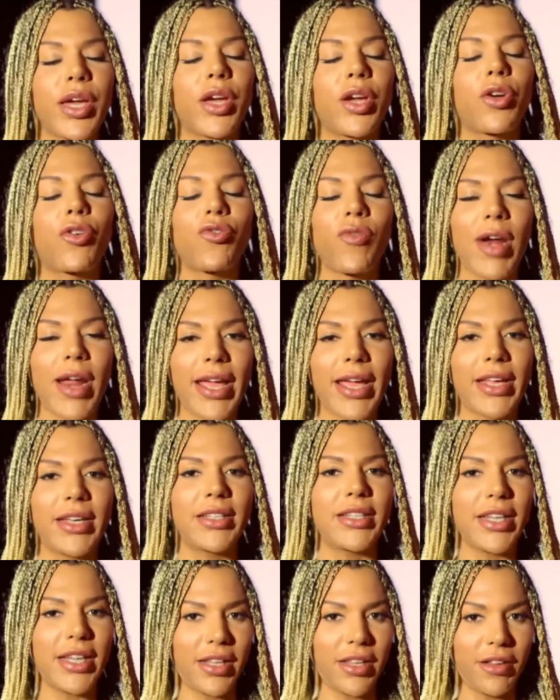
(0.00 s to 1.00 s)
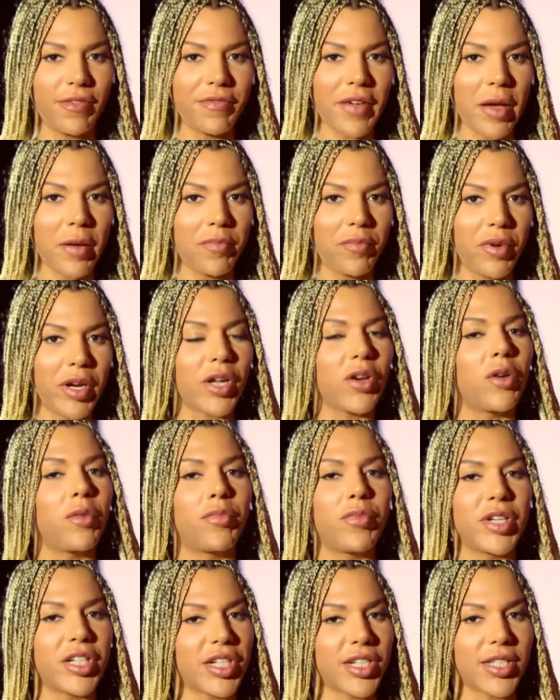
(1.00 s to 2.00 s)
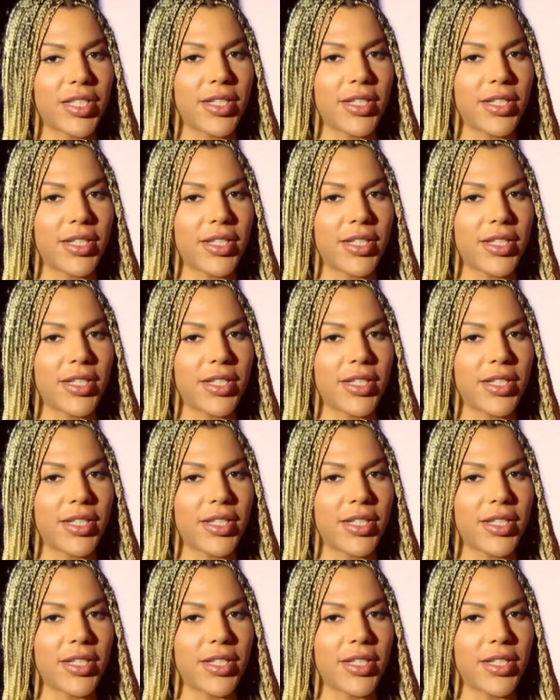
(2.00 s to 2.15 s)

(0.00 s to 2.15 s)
ingrained in the fabric of British